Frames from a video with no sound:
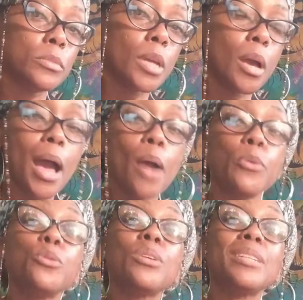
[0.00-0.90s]
How are
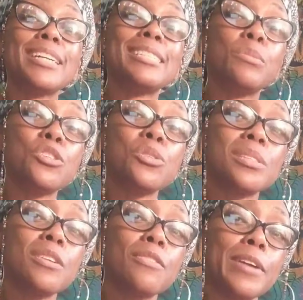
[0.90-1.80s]
you connecting with
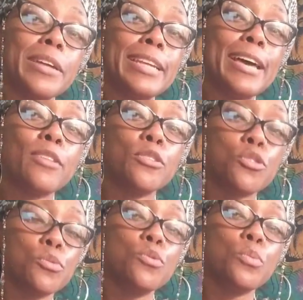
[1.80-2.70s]
yourself right now, the
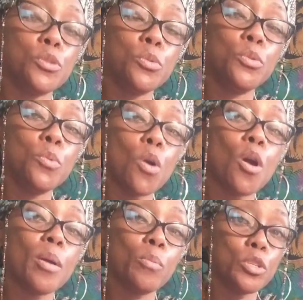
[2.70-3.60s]
truth with who you
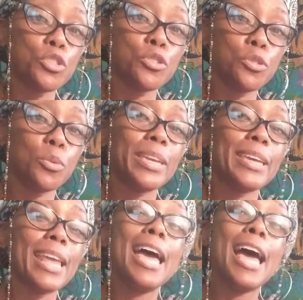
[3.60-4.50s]
are and what you're doing
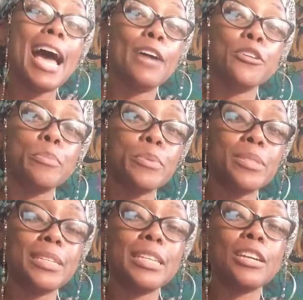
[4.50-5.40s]
and how you're
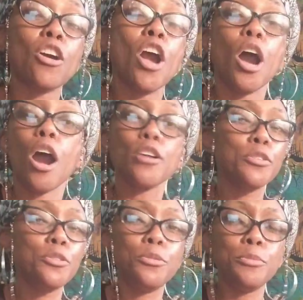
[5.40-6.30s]
proceeding? Or are
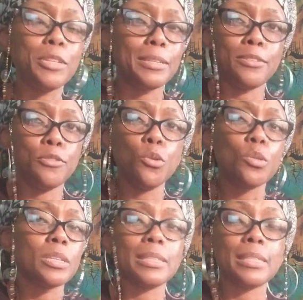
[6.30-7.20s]
you
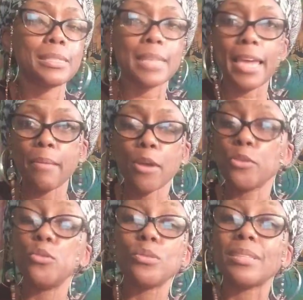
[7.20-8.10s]
using the same? Are you
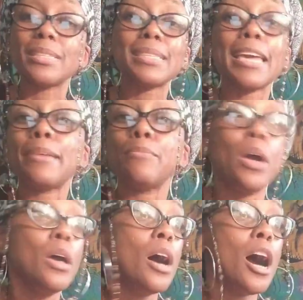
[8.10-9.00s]
using the same
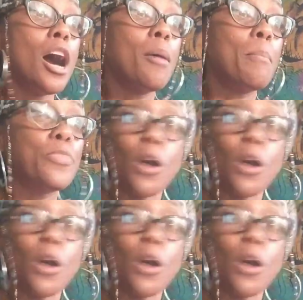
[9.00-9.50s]
thought